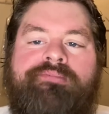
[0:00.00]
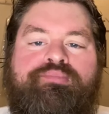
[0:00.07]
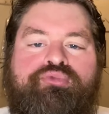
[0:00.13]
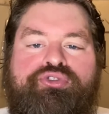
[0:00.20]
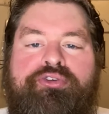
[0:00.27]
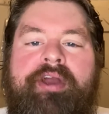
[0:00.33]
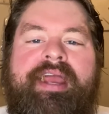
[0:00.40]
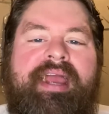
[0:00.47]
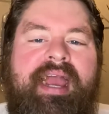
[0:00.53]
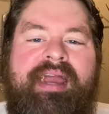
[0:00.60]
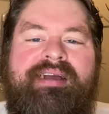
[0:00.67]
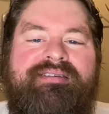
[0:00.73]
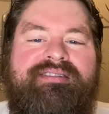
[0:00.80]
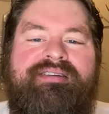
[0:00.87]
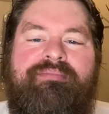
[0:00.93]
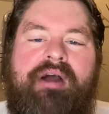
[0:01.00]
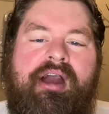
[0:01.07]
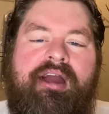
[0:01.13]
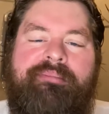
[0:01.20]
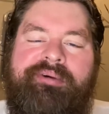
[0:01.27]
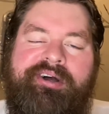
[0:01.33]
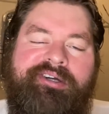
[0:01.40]
Great
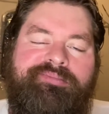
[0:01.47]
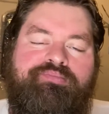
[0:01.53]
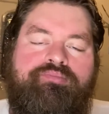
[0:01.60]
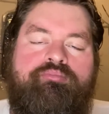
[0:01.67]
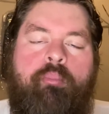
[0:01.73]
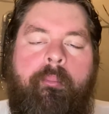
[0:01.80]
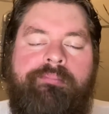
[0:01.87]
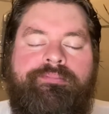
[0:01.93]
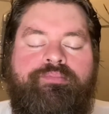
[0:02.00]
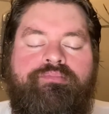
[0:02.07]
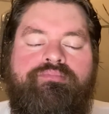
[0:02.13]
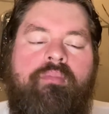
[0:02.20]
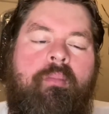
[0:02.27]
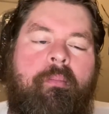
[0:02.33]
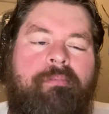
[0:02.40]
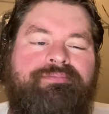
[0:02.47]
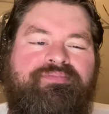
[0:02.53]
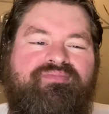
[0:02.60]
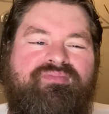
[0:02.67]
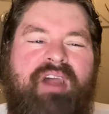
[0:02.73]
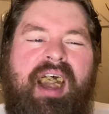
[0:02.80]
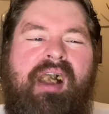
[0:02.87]
ASMR, but
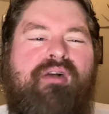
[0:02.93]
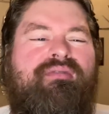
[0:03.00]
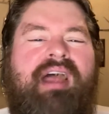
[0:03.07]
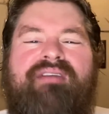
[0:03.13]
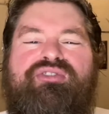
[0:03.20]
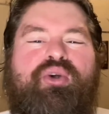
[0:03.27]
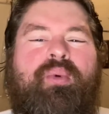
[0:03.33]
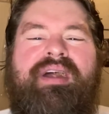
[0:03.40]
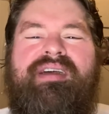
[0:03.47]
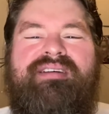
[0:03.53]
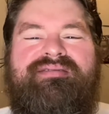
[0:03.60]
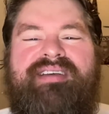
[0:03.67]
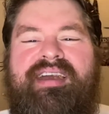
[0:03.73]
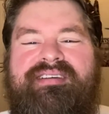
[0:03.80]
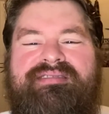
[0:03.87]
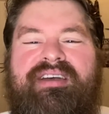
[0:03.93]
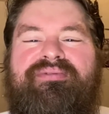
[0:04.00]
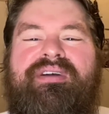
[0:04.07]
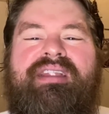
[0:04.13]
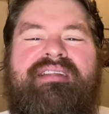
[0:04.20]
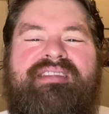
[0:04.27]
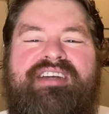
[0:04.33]
I don't like the way they taste. I feel
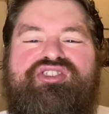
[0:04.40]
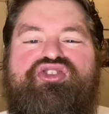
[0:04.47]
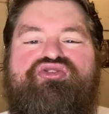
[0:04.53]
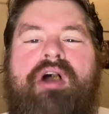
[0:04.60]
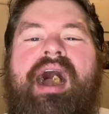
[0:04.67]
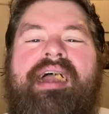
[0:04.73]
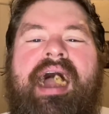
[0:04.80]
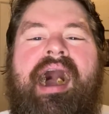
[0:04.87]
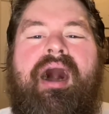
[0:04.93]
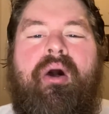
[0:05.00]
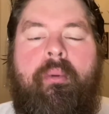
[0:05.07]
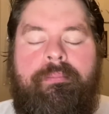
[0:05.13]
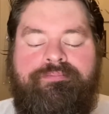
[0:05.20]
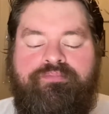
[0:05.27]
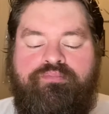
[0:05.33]
like they dry out.